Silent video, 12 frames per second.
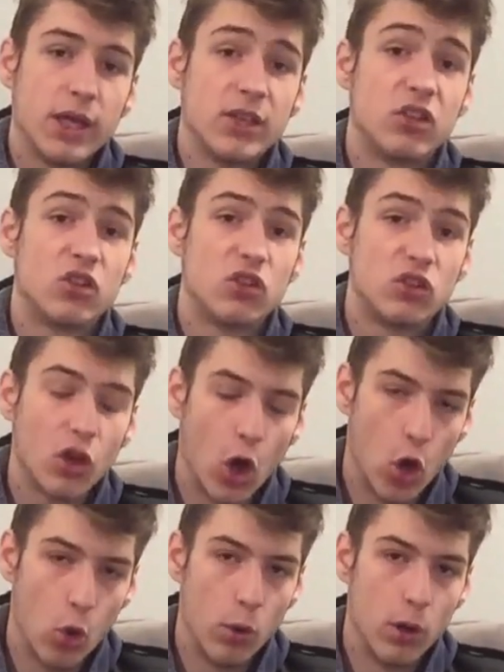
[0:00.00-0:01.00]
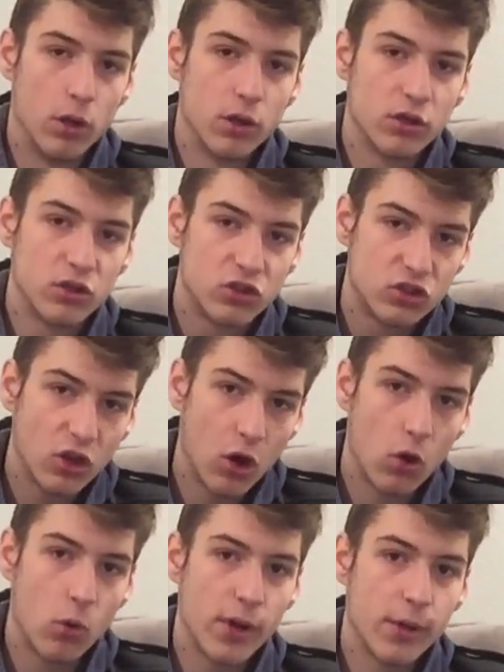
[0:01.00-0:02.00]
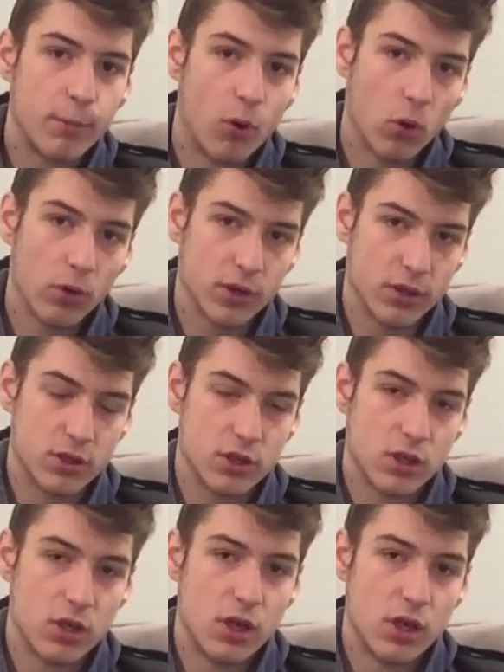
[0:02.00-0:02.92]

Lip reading: is so important.